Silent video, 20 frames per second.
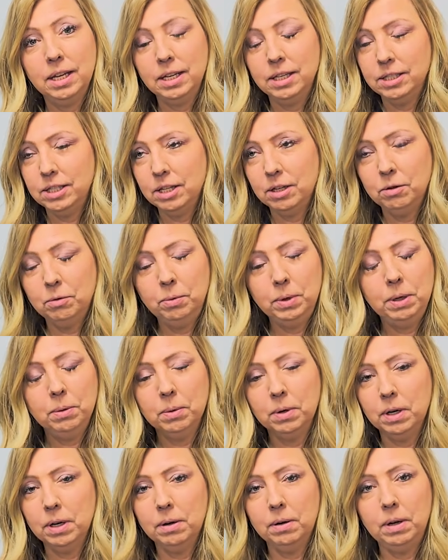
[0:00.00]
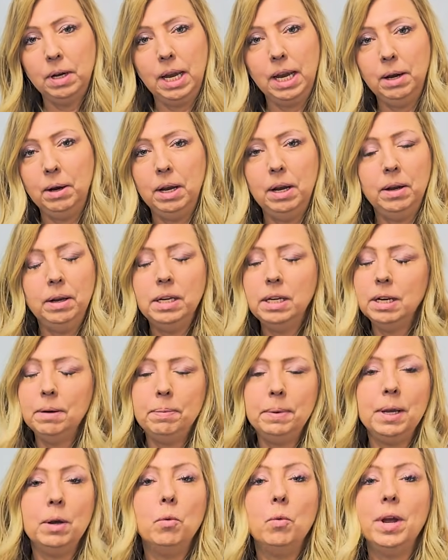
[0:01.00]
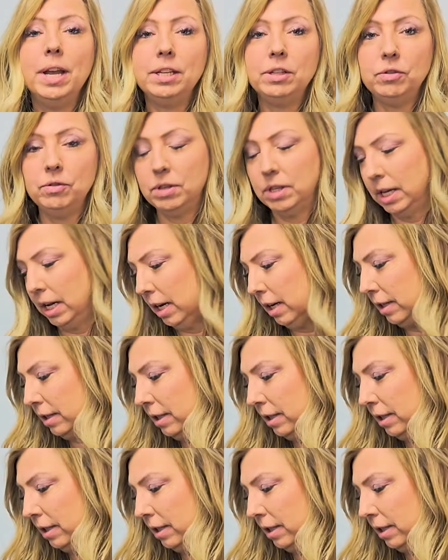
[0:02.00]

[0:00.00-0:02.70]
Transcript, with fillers: So we were, it ended up being way too thick.